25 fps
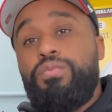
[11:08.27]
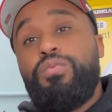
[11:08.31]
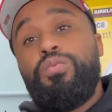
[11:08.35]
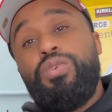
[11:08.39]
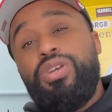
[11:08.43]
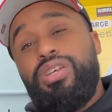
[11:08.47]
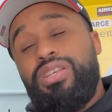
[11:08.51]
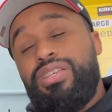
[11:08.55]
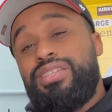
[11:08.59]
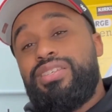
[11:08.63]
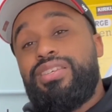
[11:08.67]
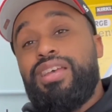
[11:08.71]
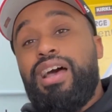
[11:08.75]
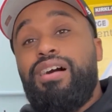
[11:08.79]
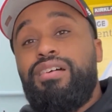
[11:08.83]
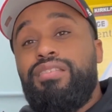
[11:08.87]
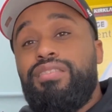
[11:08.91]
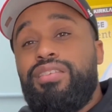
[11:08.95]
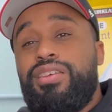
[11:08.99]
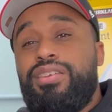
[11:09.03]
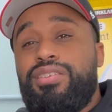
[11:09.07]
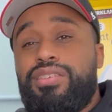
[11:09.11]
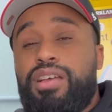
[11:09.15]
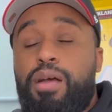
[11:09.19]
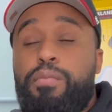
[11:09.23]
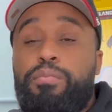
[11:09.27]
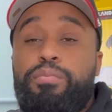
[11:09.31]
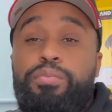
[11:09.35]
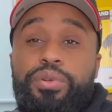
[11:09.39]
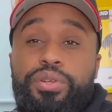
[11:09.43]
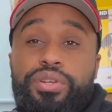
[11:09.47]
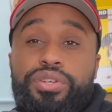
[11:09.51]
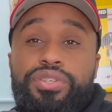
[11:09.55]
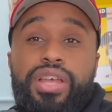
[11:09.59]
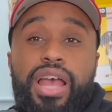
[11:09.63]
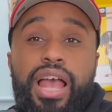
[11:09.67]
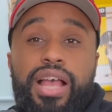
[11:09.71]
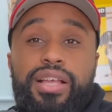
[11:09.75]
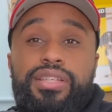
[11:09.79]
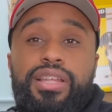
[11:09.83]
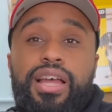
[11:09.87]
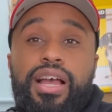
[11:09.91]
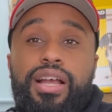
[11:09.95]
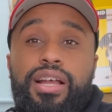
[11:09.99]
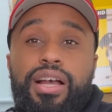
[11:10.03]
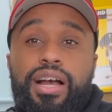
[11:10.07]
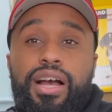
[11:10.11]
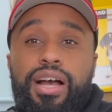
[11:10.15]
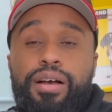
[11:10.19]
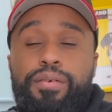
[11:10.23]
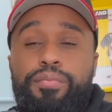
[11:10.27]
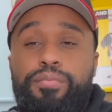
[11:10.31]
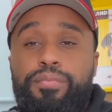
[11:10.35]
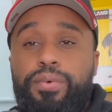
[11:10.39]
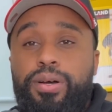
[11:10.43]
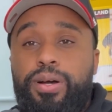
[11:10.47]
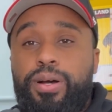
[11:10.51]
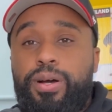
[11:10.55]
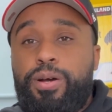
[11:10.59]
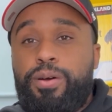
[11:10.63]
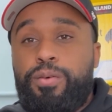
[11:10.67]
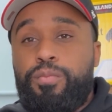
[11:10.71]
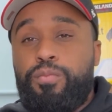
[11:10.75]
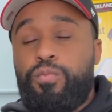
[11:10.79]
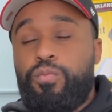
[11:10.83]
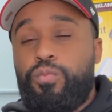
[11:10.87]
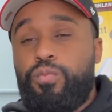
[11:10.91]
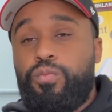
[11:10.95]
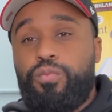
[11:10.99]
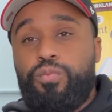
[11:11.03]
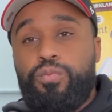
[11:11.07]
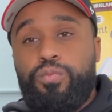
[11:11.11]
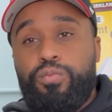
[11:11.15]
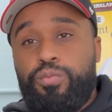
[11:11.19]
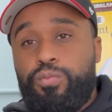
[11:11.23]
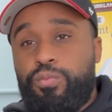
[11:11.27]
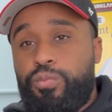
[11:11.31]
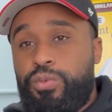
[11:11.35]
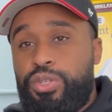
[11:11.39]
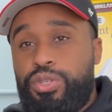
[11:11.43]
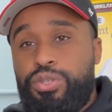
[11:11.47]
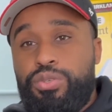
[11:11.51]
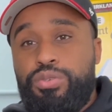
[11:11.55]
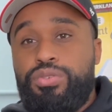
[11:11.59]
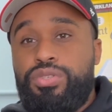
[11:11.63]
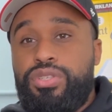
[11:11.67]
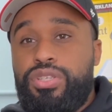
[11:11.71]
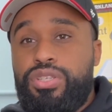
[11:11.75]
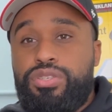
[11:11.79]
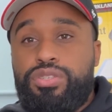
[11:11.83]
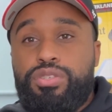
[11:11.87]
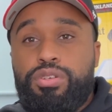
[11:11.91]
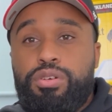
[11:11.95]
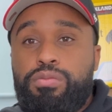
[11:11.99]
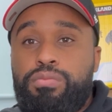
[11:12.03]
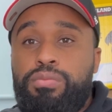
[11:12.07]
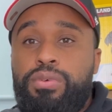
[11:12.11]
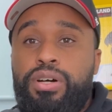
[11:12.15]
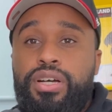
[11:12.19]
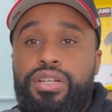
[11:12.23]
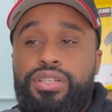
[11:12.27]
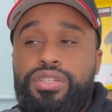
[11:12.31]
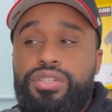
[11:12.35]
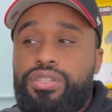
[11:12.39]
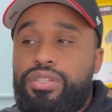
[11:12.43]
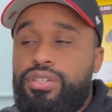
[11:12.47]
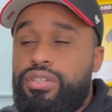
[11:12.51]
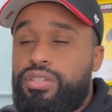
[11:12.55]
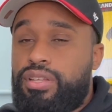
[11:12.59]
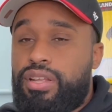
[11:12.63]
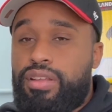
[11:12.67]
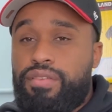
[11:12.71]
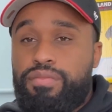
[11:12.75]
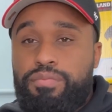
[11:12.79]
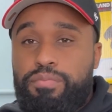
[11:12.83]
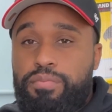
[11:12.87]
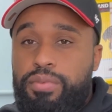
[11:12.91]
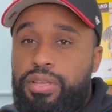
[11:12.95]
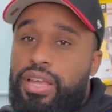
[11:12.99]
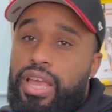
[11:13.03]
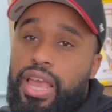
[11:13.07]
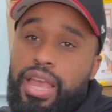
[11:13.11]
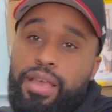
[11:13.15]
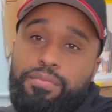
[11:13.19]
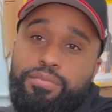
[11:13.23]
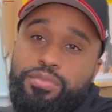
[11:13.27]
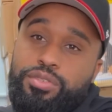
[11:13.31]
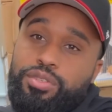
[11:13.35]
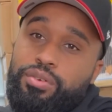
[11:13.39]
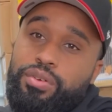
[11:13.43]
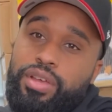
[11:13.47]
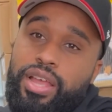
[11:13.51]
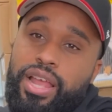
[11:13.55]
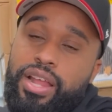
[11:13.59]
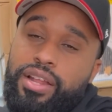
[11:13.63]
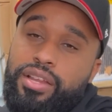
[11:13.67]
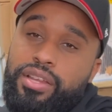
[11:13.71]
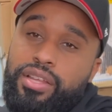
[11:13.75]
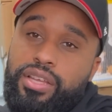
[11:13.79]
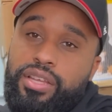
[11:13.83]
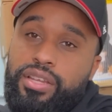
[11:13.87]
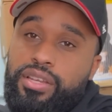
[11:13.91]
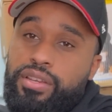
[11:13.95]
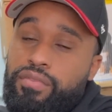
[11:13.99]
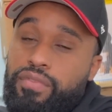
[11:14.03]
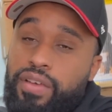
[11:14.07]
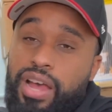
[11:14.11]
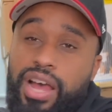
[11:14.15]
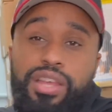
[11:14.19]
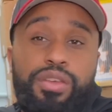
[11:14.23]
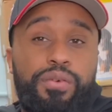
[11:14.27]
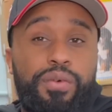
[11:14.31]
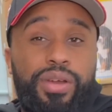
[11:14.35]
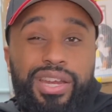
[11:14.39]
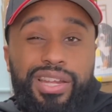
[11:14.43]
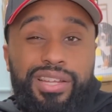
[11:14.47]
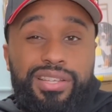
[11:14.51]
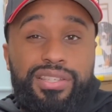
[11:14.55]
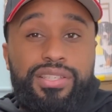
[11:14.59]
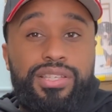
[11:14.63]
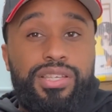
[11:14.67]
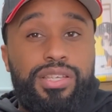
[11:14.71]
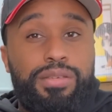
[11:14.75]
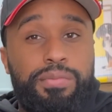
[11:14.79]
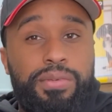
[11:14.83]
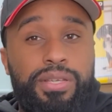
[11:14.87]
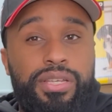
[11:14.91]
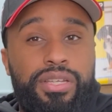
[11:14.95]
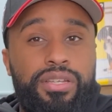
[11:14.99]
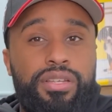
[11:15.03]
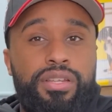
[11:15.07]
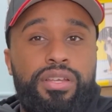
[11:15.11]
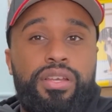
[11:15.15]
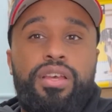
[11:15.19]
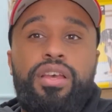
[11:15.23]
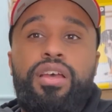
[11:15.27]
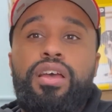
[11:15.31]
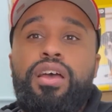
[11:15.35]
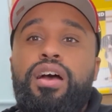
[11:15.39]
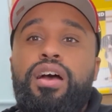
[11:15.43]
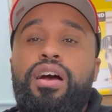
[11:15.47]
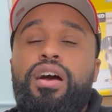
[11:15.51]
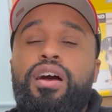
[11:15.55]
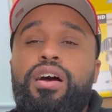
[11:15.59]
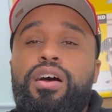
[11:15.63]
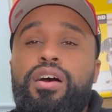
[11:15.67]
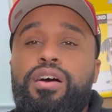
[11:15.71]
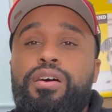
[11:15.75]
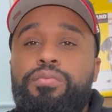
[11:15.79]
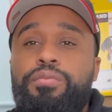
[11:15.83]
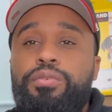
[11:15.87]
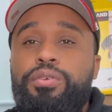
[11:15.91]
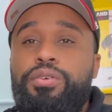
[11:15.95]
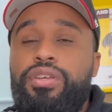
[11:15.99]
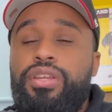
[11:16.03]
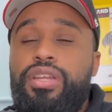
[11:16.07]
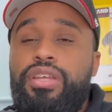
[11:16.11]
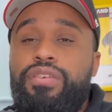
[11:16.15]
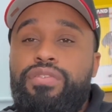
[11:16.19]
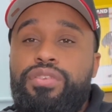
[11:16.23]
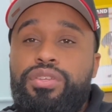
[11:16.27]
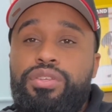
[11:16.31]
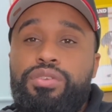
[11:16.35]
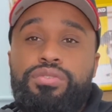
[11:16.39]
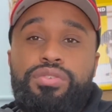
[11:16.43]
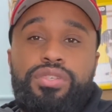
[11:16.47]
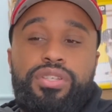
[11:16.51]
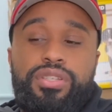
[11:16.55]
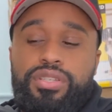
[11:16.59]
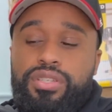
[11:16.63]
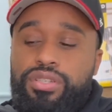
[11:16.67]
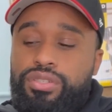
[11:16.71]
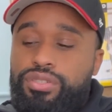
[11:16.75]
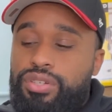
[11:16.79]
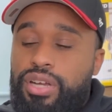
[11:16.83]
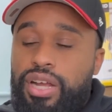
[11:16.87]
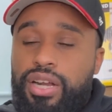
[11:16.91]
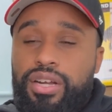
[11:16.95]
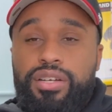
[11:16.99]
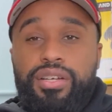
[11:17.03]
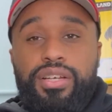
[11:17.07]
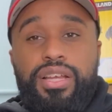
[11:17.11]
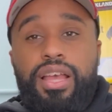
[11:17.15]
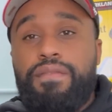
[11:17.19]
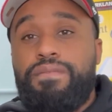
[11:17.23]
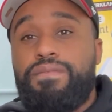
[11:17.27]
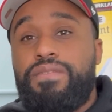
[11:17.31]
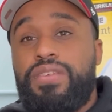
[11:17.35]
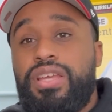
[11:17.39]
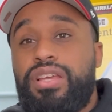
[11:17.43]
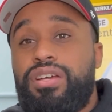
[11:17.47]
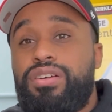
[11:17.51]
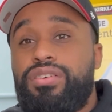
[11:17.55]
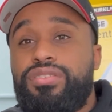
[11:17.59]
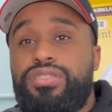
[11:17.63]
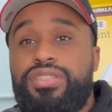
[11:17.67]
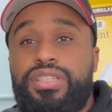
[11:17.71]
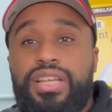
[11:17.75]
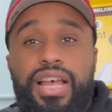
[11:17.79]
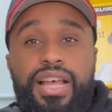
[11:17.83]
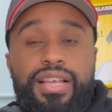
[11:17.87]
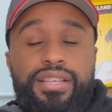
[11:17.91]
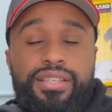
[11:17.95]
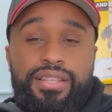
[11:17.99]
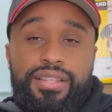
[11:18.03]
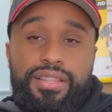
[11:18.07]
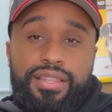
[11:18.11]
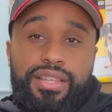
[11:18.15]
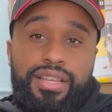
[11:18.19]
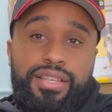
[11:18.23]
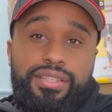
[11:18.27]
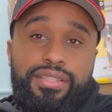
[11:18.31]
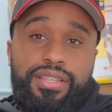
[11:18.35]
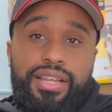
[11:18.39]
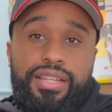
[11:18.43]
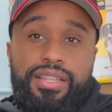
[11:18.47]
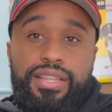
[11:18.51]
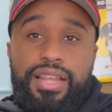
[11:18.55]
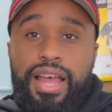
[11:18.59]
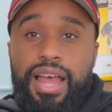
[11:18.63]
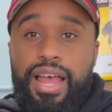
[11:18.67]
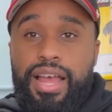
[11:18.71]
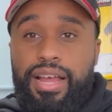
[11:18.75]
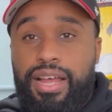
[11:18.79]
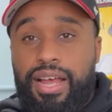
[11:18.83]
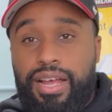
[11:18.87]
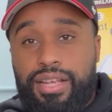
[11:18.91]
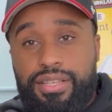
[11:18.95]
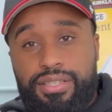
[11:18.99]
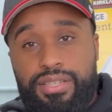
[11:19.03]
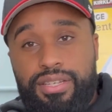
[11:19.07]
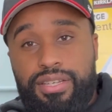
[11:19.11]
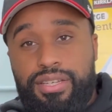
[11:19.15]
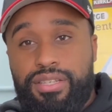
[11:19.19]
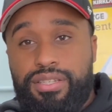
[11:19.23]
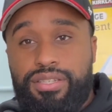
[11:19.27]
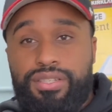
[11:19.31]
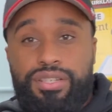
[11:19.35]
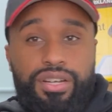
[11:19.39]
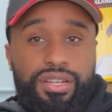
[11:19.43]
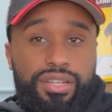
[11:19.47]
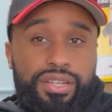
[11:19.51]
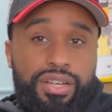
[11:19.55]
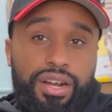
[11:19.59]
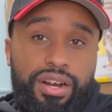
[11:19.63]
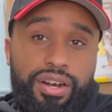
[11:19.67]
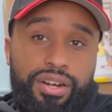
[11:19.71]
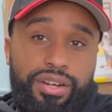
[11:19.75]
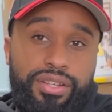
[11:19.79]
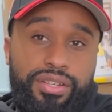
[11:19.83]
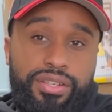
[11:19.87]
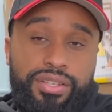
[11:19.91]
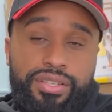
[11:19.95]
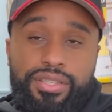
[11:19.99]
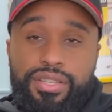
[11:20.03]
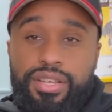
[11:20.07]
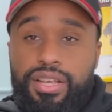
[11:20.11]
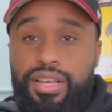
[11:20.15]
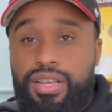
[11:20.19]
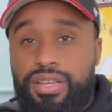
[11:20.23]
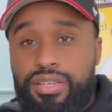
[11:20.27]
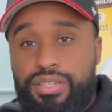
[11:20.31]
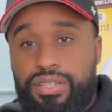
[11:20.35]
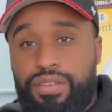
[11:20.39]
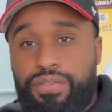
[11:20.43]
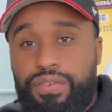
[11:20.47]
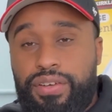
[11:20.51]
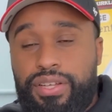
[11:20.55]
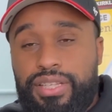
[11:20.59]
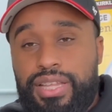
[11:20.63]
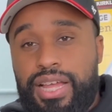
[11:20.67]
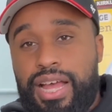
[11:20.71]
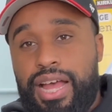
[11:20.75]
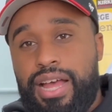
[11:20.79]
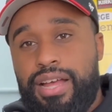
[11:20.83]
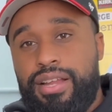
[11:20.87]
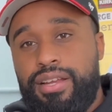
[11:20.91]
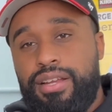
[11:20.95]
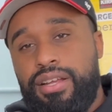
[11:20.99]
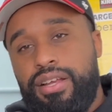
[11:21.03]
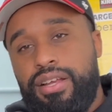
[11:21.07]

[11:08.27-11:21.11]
We sell these on breedershacks.com. We use these so much. They became so handy in evaluating semen. You could even use it to try to look at fecal tests and things like that, coccidias, giardias, stuff like that.